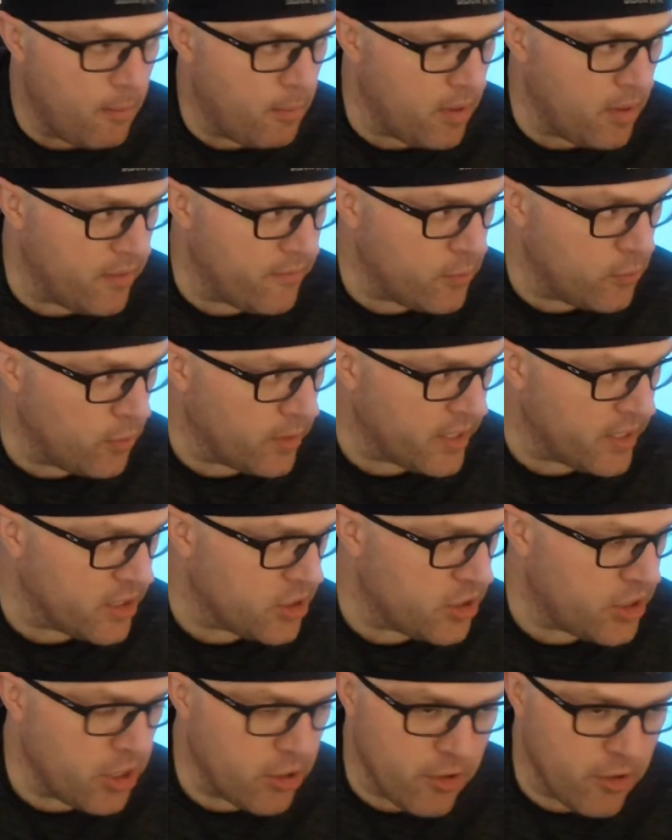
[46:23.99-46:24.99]
but if you look at
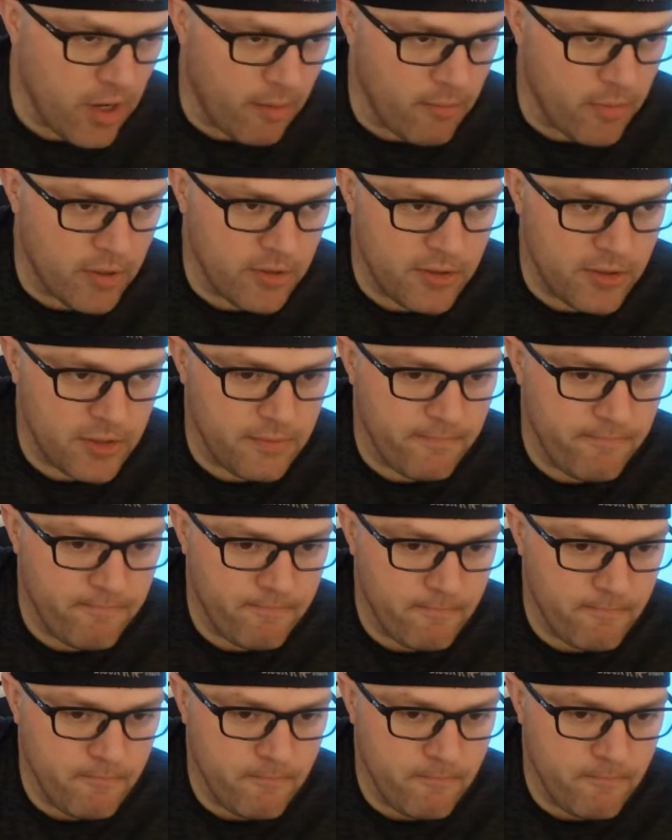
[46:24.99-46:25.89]
sheer numbers,